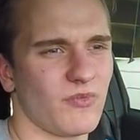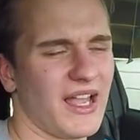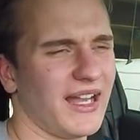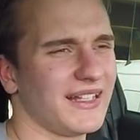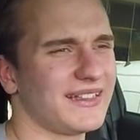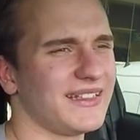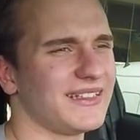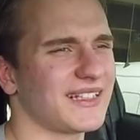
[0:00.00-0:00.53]

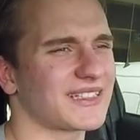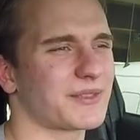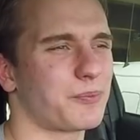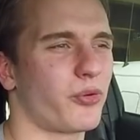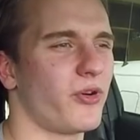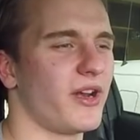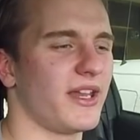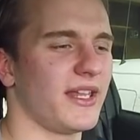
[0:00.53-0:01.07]
I think that's
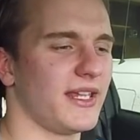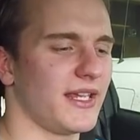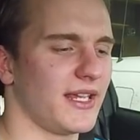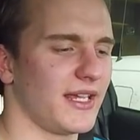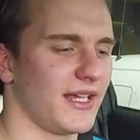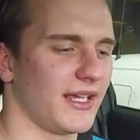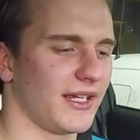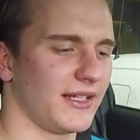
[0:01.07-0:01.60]
pretty
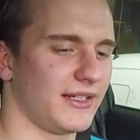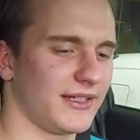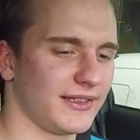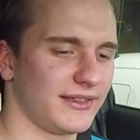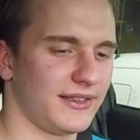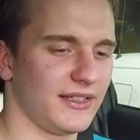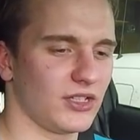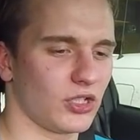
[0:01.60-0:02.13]

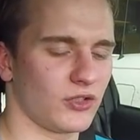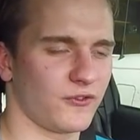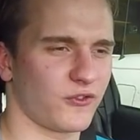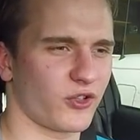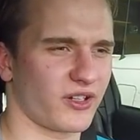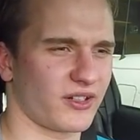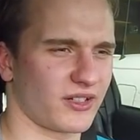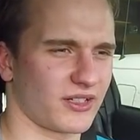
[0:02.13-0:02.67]
good deal
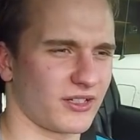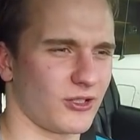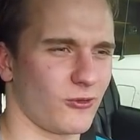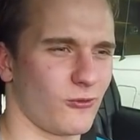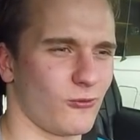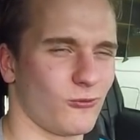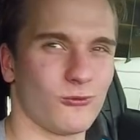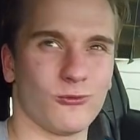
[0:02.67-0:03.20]
for
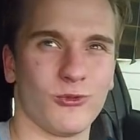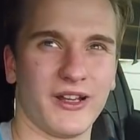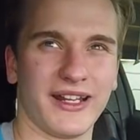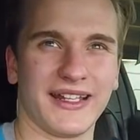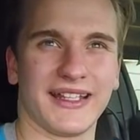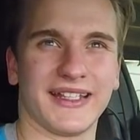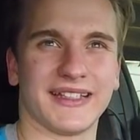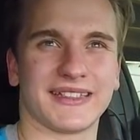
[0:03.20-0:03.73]
what
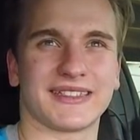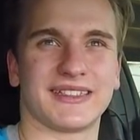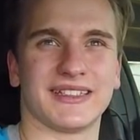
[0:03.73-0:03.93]
it is.